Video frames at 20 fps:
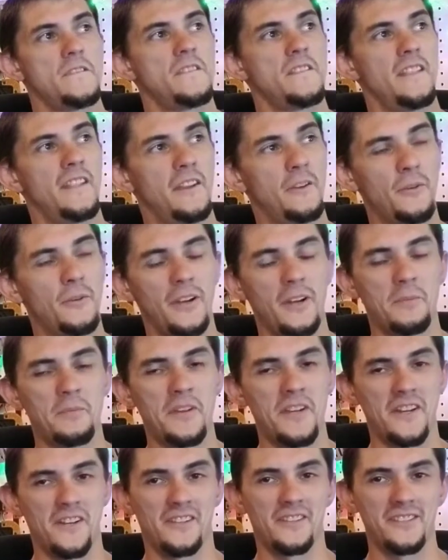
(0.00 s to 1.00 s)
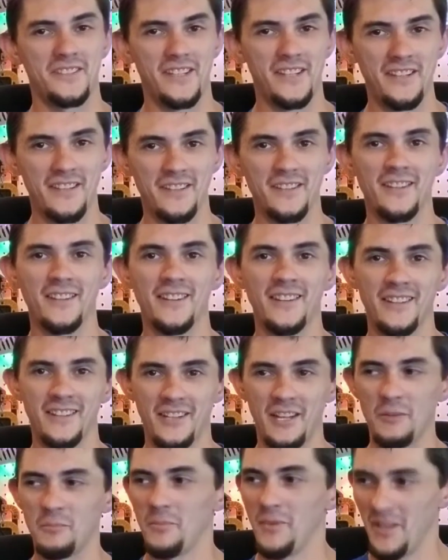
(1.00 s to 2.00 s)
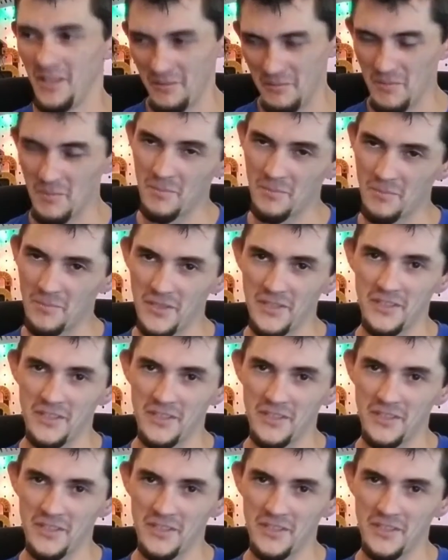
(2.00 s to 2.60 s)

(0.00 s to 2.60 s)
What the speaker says: And when I put it all together, I put